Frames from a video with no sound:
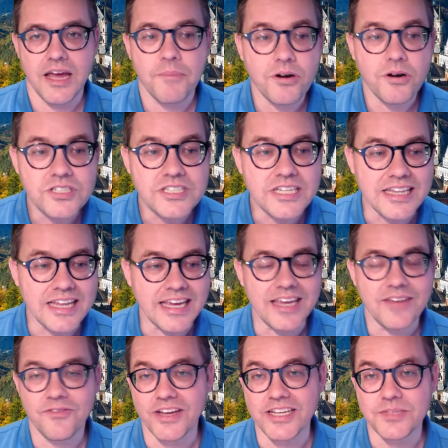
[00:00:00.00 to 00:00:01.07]
Personally,
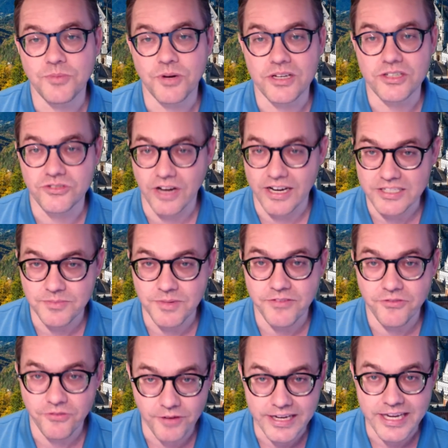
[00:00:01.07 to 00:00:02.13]
Facebook drives me
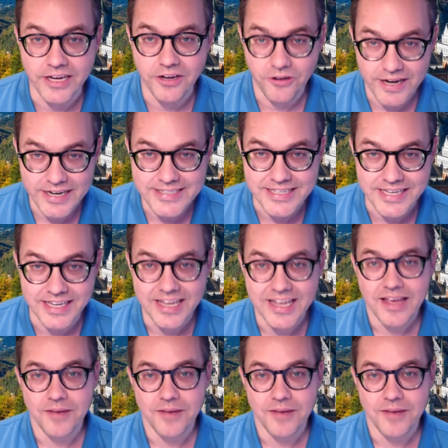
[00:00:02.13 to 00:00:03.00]
freaking crazy